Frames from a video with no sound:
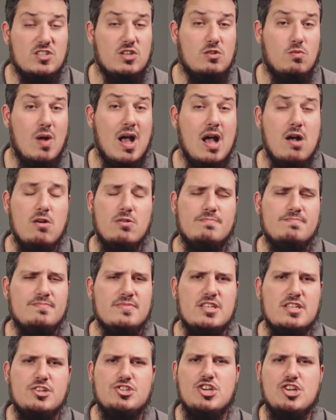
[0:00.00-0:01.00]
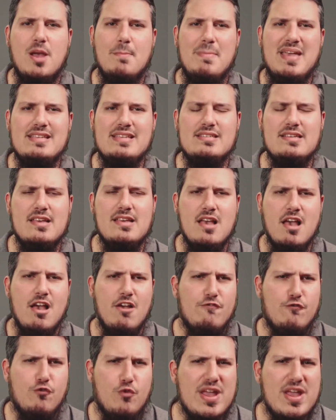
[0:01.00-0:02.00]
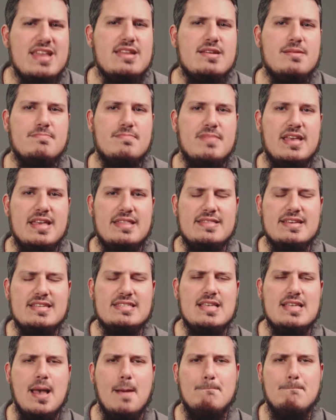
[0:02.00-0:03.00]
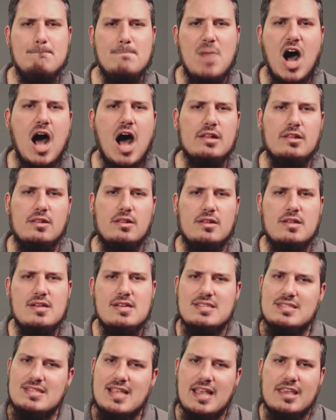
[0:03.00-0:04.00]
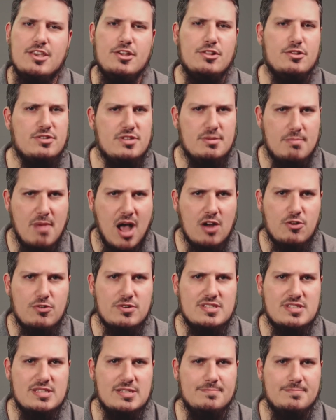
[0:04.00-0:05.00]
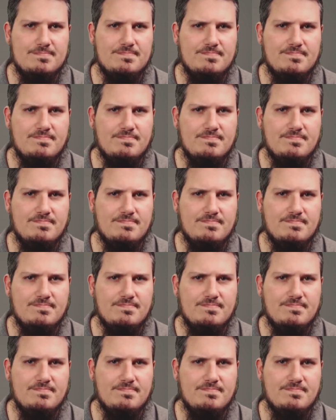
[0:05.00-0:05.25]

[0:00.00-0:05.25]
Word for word: Wow, such amazing freedom in this model secular democracy.